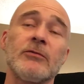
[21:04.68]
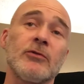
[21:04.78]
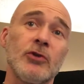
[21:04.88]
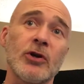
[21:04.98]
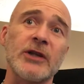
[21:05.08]

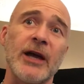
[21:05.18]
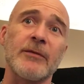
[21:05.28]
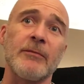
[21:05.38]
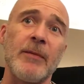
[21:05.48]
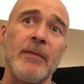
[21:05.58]
Look like
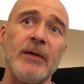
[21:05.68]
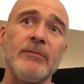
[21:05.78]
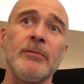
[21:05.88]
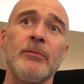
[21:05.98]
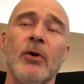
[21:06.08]
they may
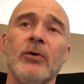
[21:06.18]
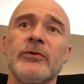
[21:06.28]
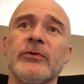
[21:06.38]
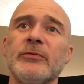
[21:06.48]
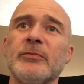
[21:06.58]
be
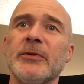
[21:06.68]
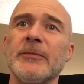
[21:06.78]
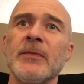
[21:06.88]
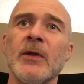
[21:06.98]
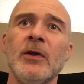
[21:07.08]
boulders, but
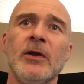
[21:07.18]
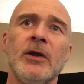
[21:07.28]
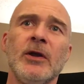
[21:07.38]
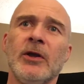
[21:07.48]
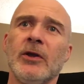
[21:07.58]

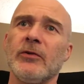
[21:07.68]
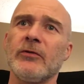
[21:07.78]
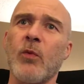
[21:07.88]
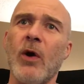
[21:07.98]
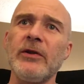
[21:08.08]

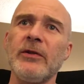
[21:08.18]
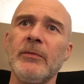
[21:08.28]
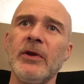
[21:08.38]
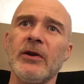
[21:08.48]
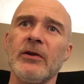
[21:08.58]
there's one in the
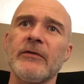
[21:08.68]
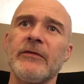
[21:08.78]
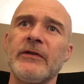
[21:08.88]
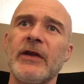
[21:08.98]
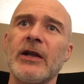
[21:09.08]
middle. If
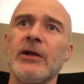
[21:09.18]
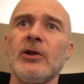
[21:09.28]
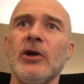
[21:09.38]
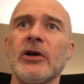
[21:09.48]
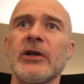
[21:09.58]
you take a
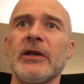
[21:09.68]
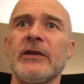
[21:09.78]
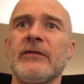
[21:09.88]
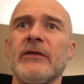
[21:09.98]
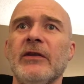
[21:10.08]
look,
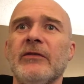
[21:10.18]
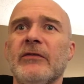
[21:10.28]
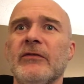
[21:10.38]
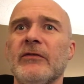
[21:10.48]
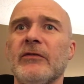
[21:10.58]

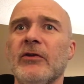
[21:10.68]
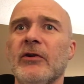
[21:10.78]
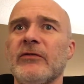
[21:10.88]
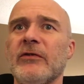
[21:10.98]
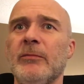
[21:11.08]
it's
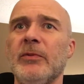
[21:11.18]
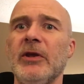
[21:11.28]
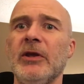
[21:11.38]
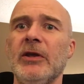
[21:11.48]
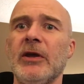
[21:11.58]
looks to
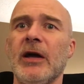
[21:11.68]
be